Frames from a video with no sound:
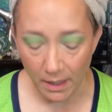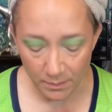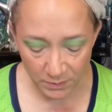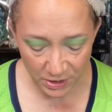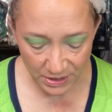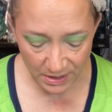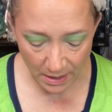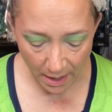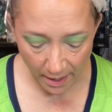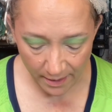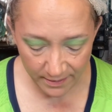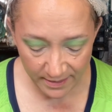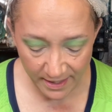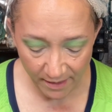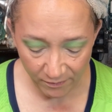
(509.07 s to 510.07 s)
I'm just
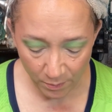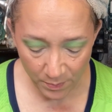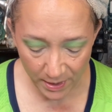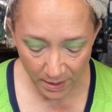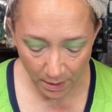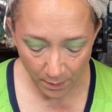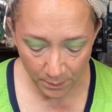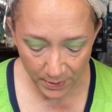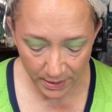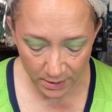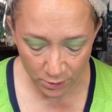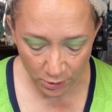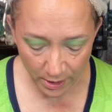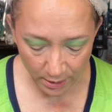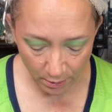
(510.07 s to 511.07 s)
never been a big
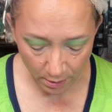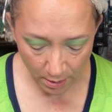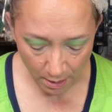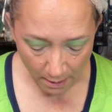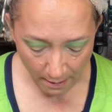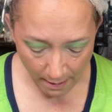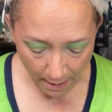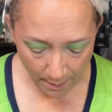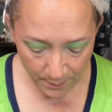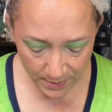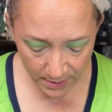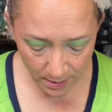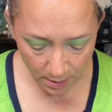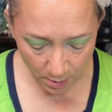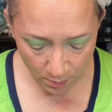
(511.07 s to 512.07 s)
drinker. I'm
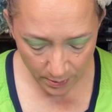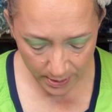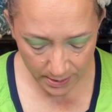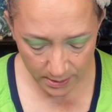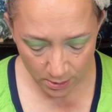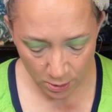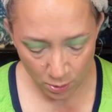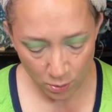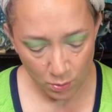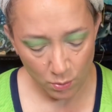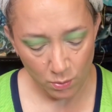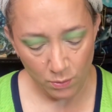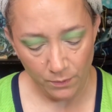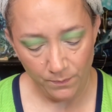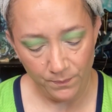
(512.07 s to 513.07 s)
going to go
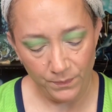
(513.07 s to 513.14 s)
into